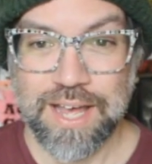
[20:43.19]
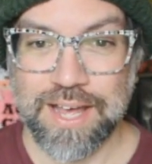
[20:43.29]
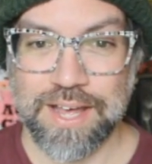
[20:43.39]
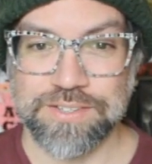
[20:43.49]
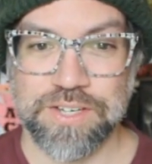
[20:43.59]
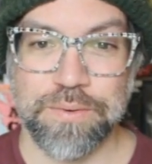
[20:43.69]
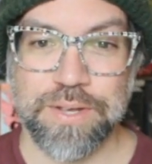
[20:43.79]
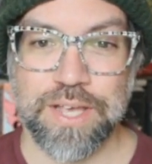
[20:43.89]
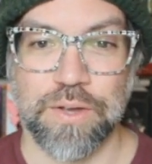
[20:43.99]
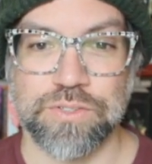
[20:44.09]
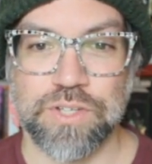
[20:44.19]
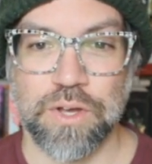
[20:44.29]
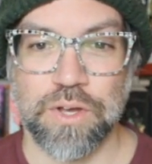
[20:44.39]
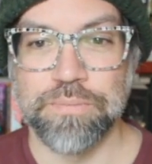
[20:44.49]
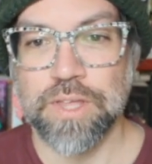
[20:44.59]
So here we go.
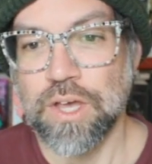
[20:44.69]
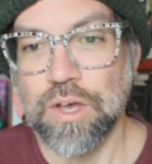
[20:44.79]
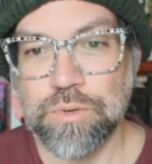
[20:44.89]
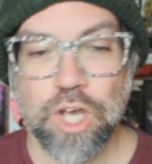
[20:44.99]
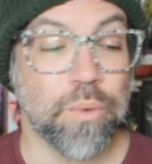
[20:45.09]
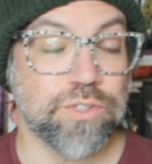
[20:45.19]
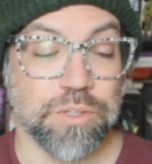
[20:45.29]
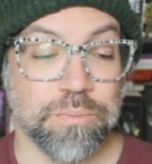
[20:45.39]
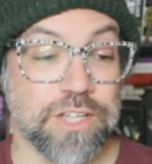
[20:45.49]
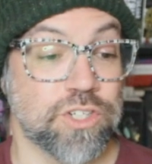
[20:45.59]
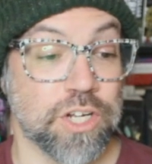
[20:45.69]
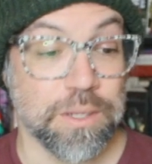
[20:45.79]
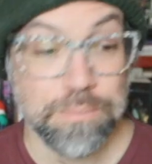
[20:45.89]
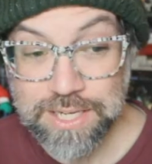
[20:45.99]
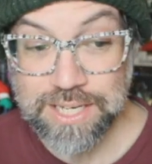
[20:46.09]
So when you go into the maze, you're going
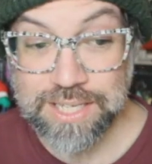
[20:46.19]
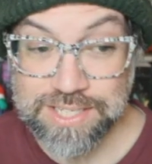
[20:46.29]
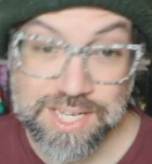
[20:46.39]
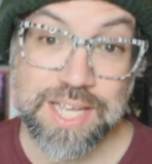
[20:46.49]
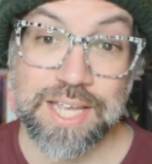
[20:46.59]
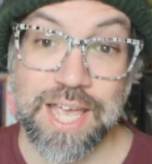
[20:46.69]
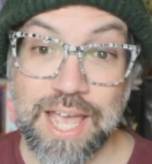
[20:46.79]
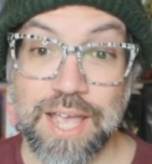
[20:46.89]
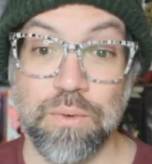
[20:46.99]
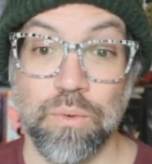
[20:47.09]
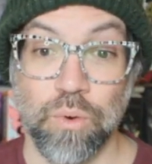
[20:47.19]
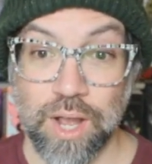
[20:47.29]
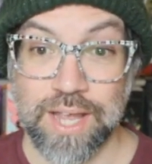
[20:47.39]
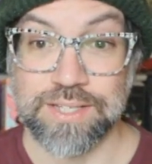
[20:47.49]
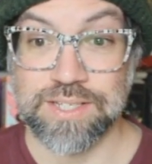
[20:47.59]
to immediately take a
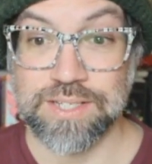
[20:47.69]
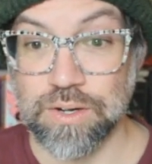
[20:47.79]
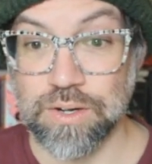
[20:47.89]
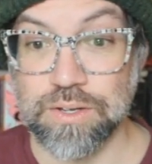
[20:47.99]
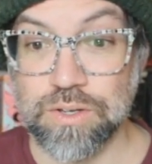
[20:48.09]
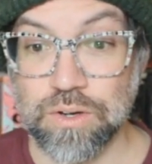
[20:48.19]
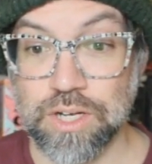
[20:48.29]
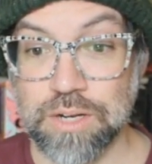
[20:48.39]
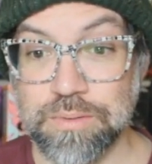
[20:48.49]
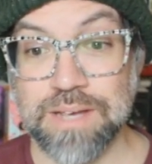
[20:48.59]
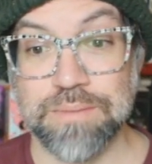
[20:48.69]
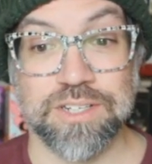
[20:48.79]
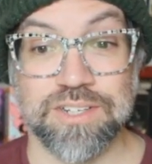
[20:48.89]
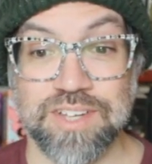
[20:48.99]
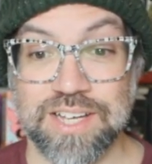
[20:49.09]
right. You're going to be
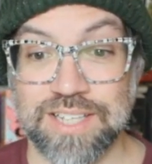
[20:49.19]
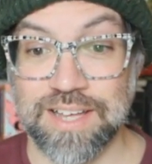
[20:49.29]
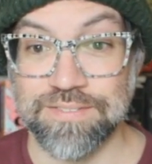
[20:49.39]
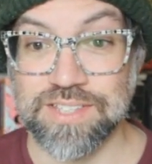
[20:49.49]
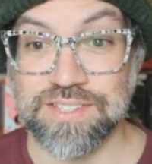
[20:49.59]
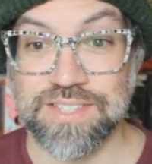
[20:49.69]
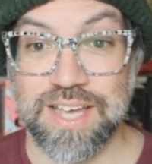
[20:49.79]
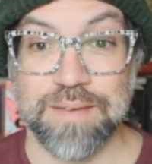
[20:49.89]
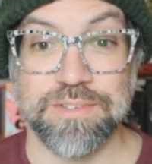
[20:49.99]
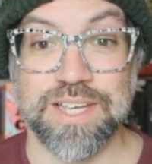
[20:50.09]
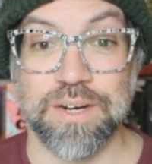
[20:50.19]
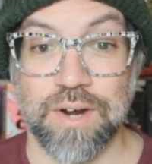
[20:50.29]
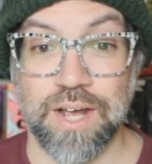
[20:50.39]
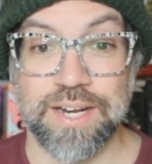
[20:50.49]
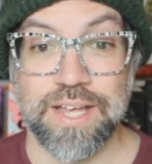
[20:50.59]
tempted to take a left this time, but take a
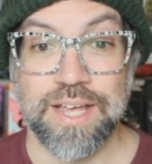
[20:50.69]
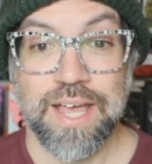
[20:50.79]
right.